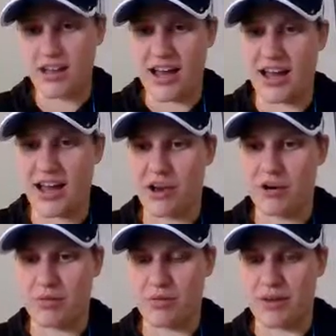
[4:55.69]

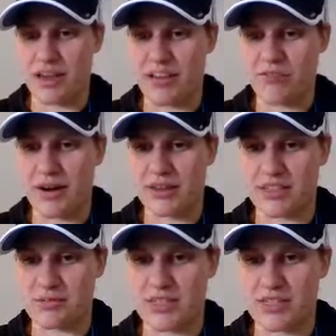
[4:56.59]
we will have
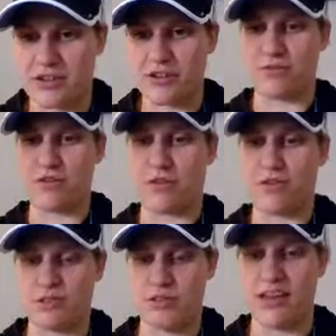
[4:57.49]
practice material for
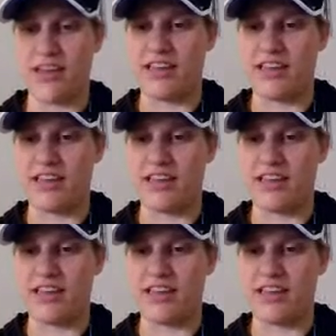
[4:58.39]
you as well,